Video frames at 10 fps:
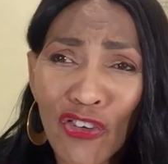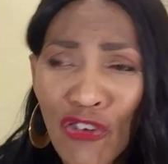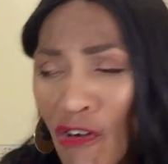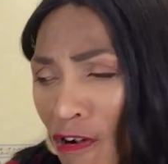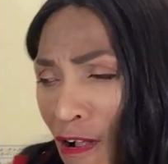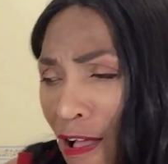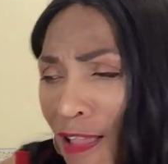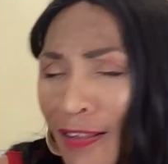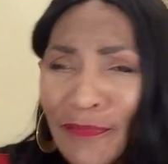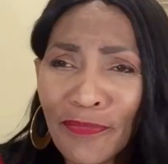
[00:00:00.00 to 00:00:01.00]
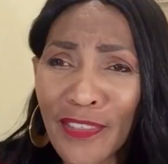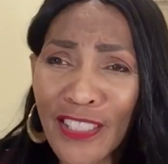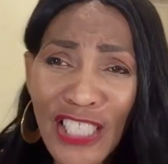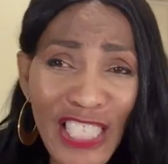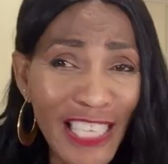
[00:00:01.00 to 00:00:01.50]
girl,
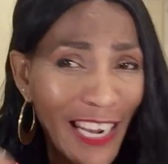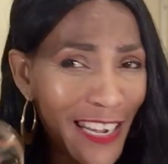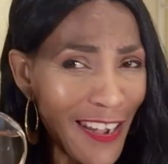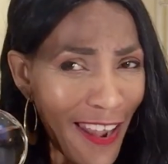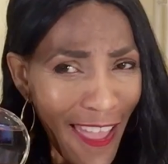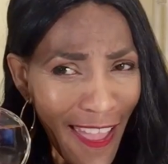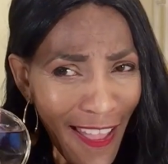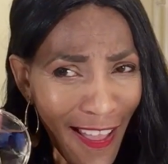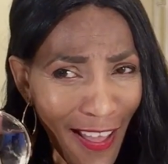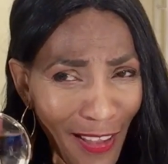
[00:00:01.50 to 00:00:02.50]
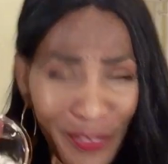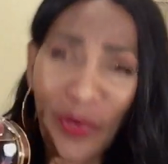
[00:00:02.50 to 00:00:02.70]
Chanel?